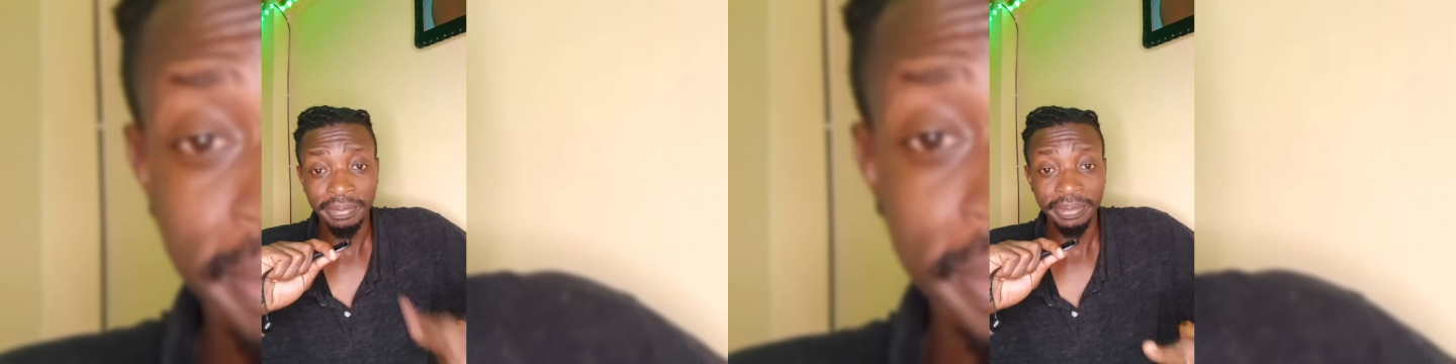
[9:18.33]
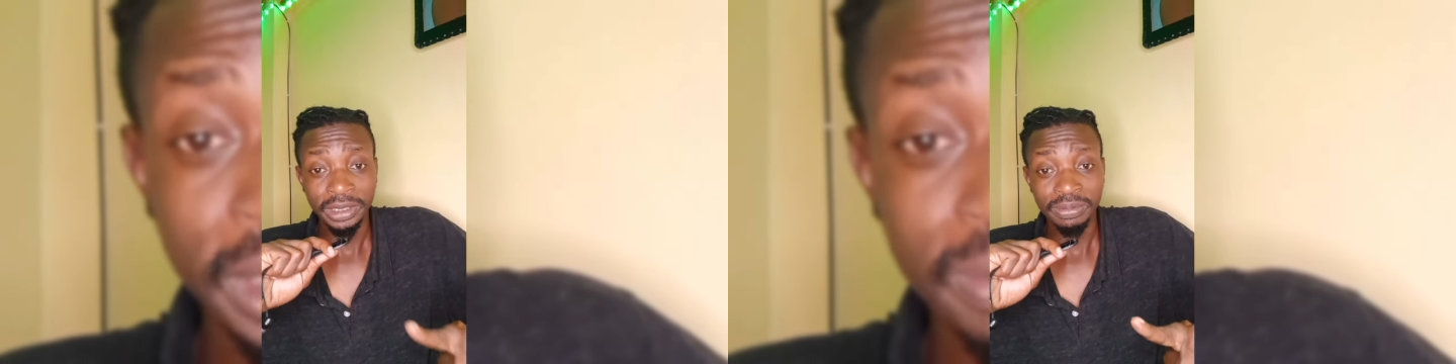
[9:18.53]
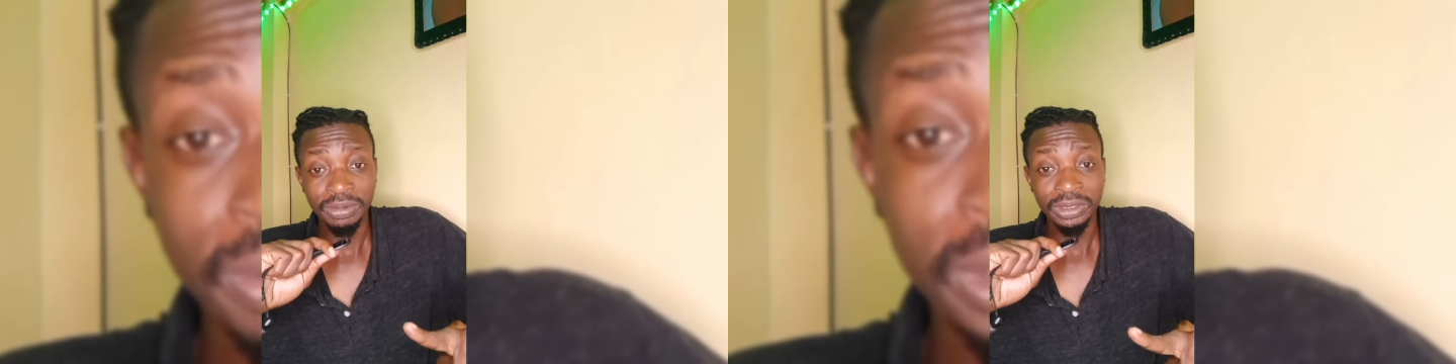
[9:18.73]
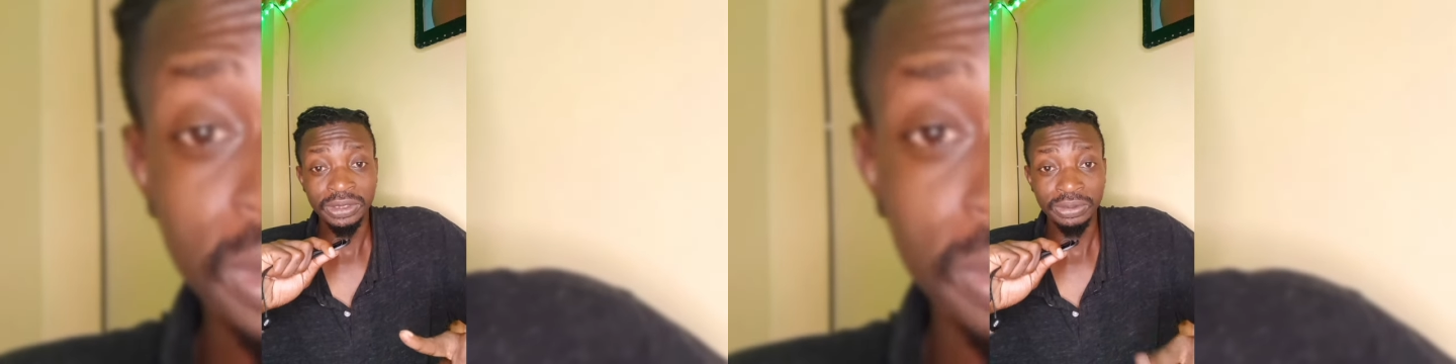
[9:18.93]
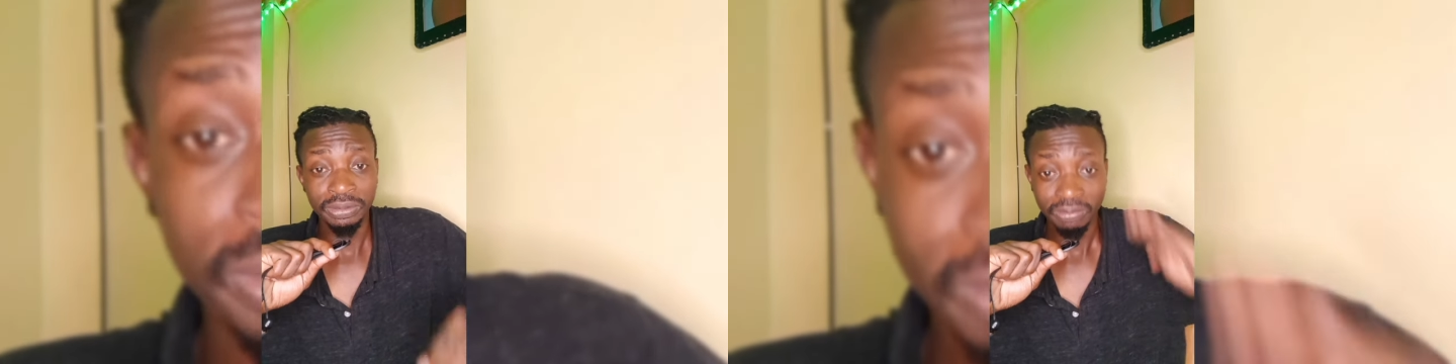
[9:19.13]
Peace be with
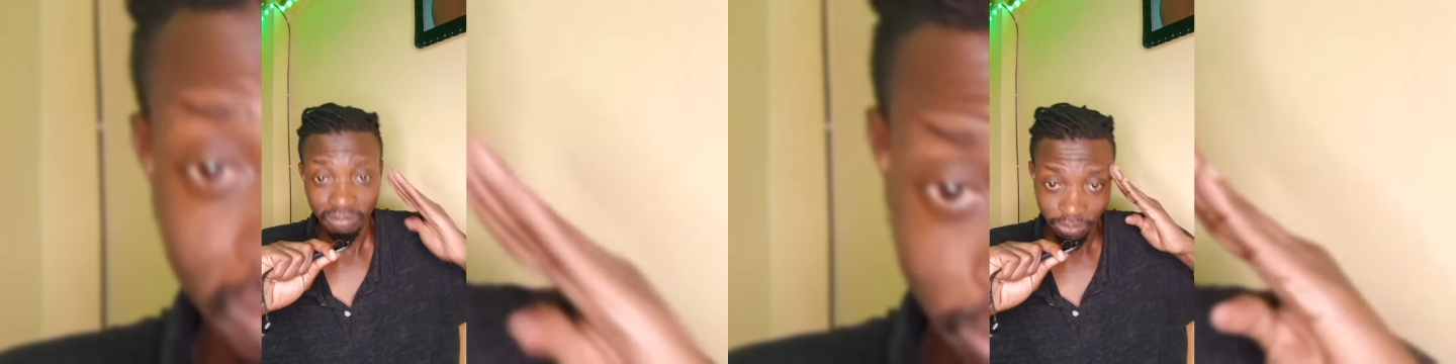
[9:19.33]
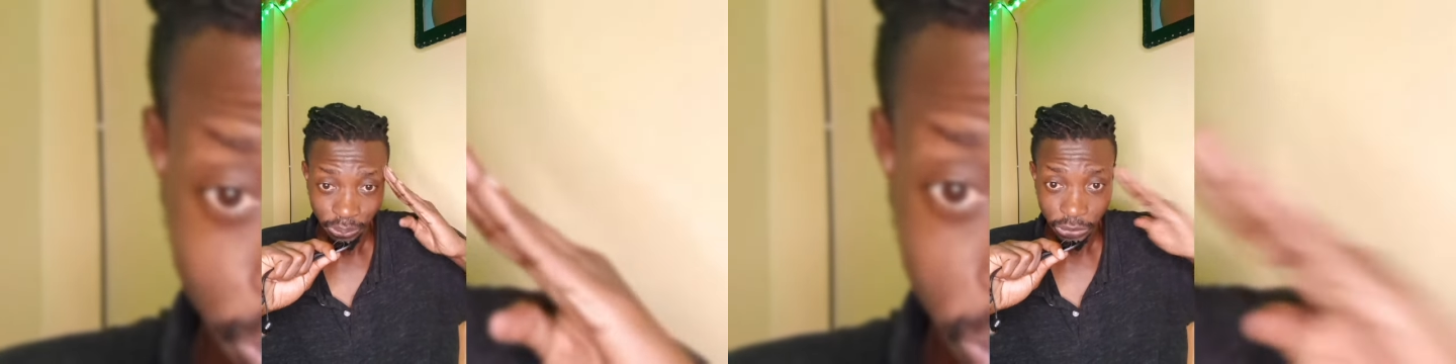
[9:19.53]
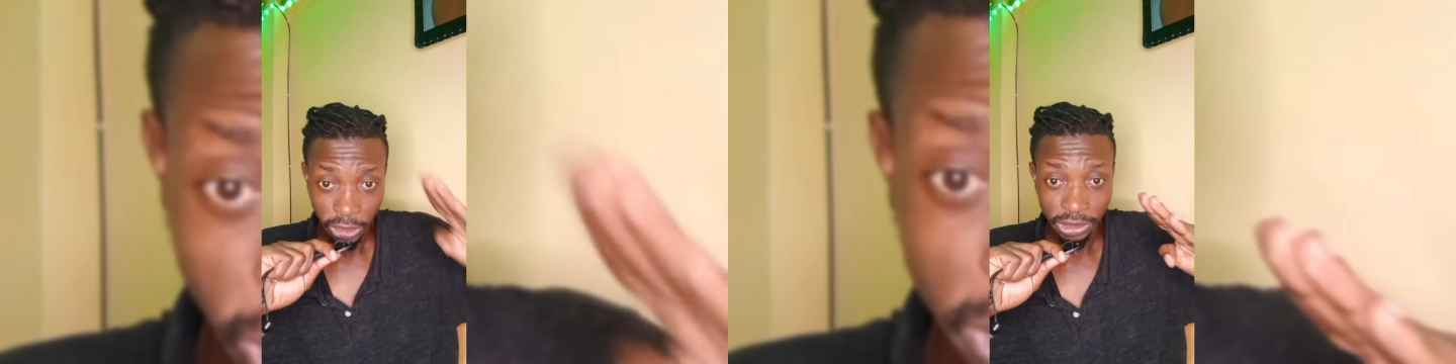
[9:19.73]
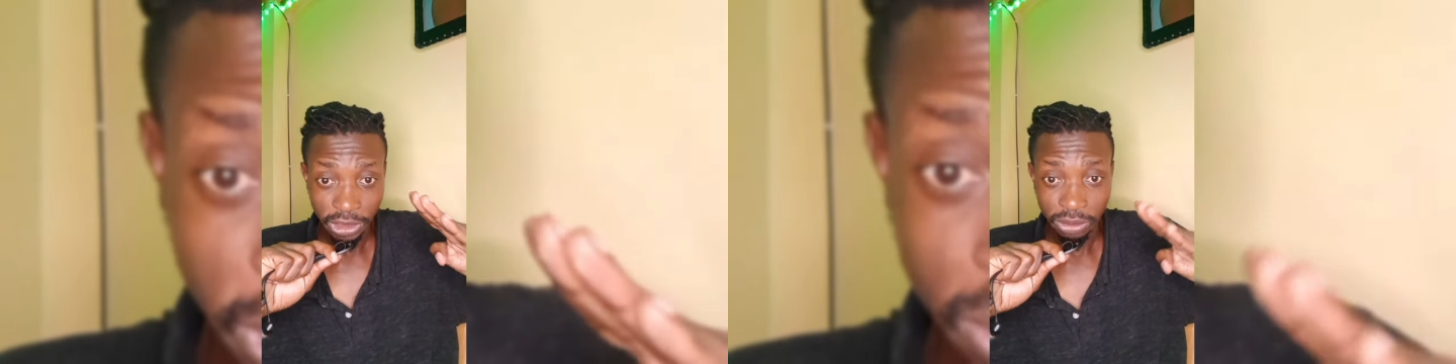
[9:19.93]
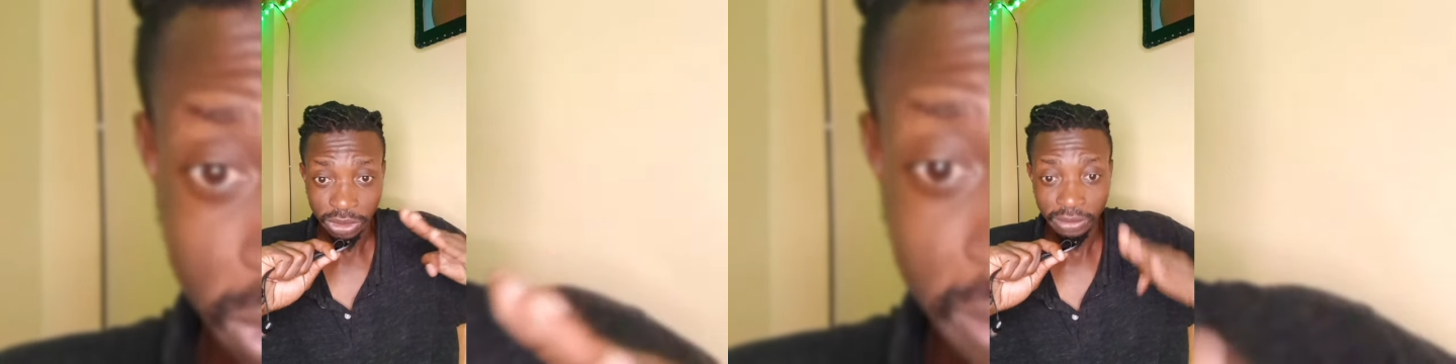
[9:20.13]
you.
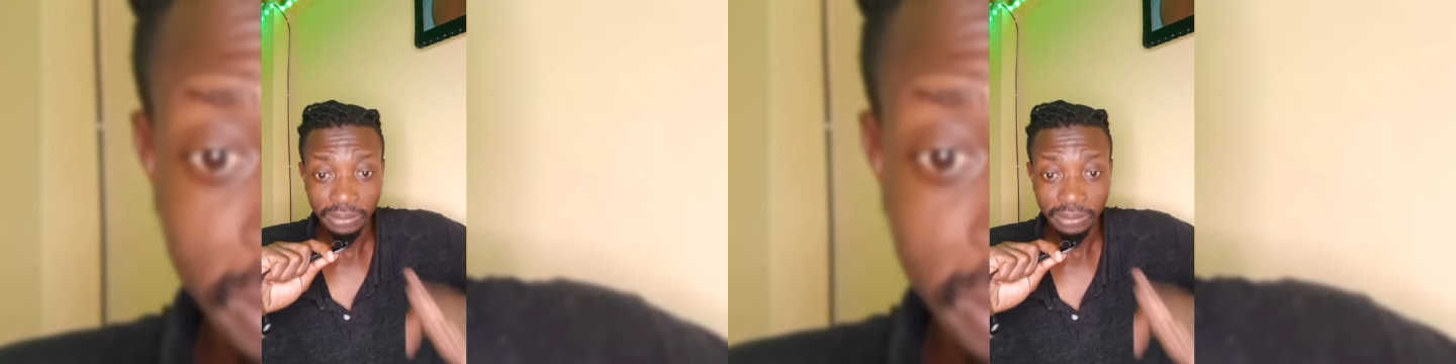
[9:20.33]
Salute.